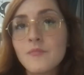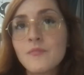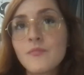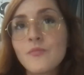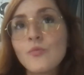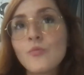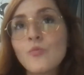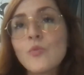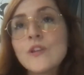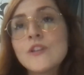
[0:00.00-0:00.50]

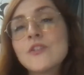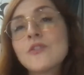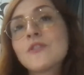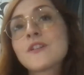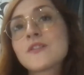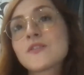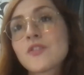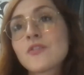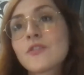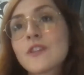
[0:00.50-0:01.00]
we don't
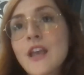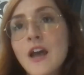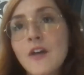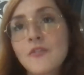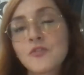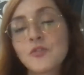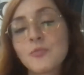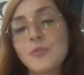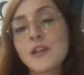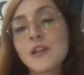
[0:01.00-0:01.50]
necessarily
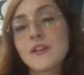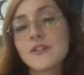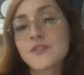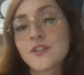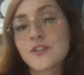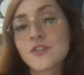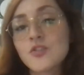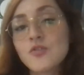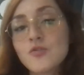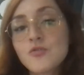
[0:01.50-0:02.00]
have to bring
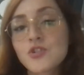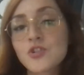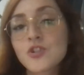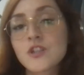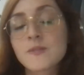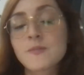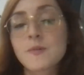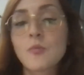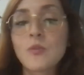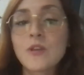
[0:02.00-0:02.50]

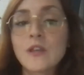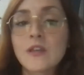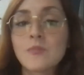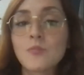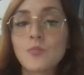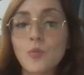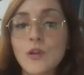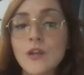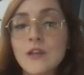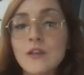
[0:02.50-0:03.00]
institutions, but we
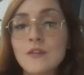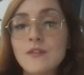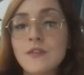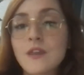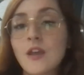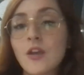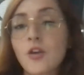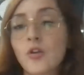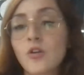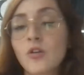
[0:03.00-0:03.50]
can bring
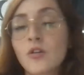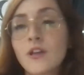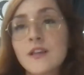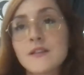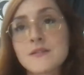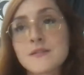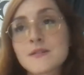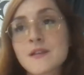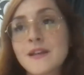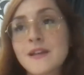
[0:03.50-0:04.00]
their
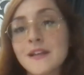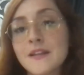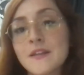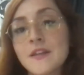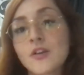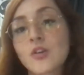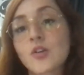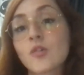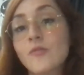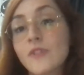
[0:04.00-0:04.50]
insight and
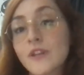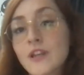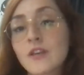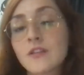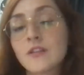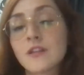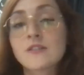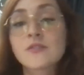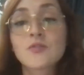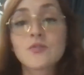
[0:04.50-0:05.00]
their
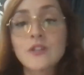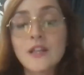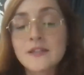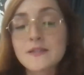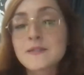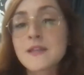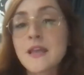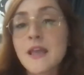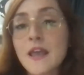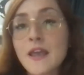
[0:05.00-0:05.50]
curricula. So
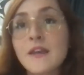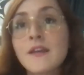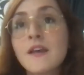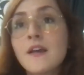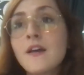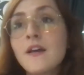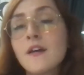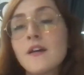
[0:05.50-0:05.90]
let's say